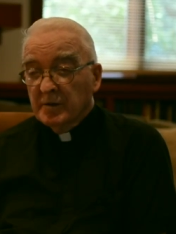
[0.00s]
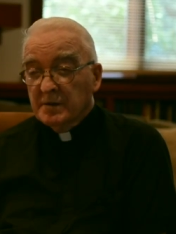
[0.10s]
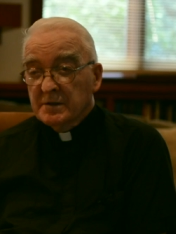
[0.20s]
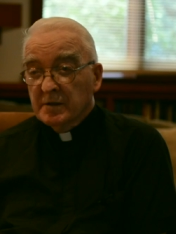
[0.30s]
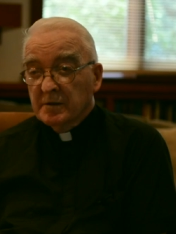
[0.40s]

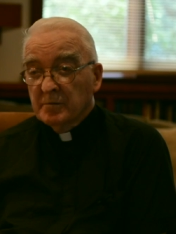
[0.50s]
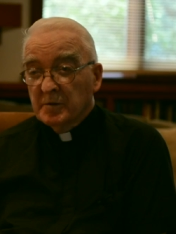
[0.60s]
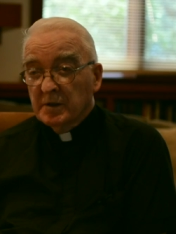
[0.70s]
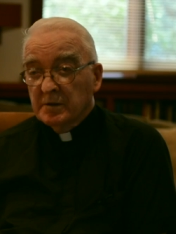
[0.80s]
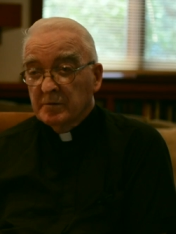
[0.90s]
they set their
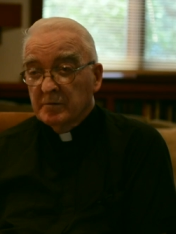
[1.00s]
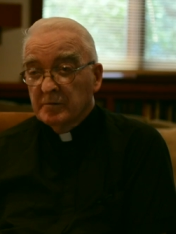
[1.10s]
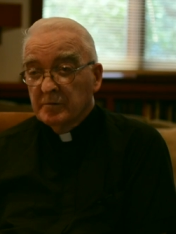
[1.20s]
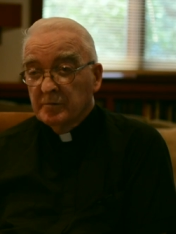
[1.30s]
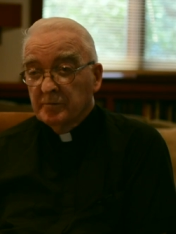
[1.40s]
mind
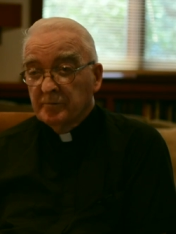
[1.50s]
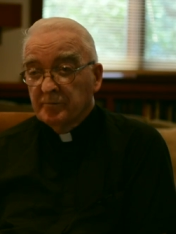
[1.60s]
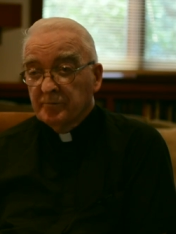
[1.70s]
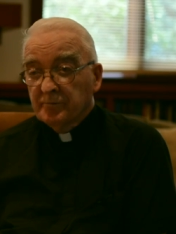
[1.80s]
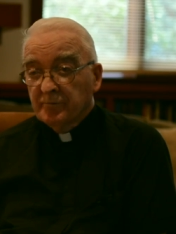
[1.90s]
to.
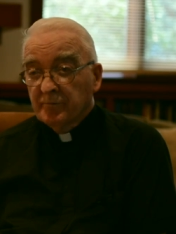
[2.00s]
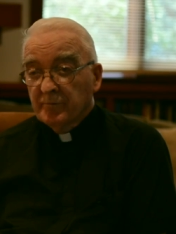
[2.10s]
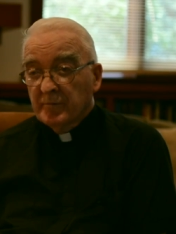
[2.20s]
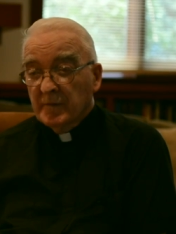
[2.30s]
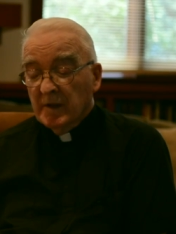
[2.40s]

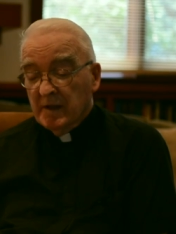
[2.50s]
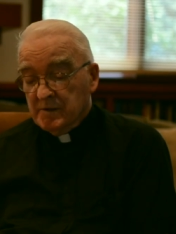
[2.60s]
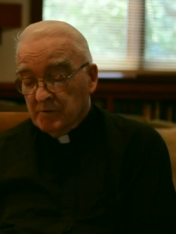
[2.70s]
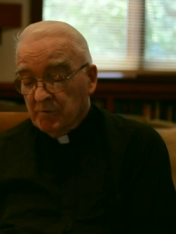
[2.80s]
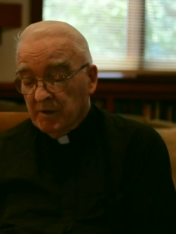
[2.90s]

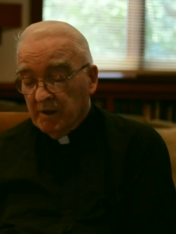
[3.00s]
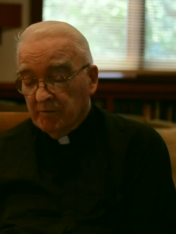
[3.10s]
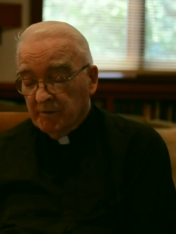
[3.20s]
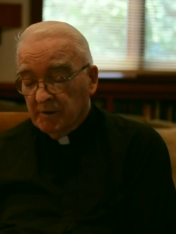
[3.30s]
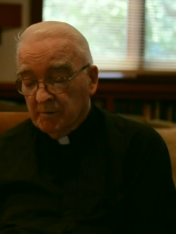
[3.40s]
That's the way I
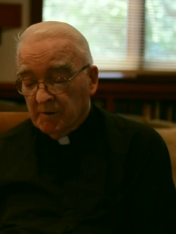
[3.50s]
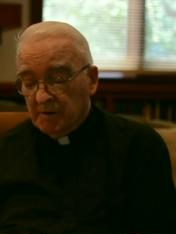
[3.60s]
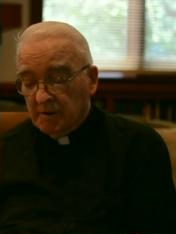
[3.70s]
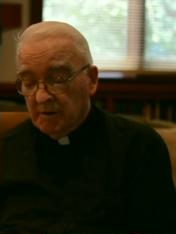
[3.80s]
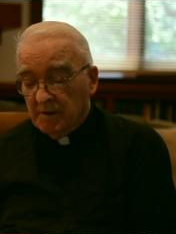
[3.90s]
feel
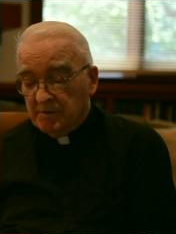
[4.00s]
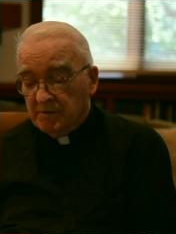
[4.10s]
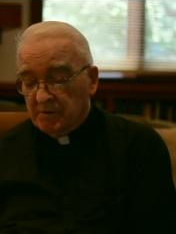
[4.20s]
about the class of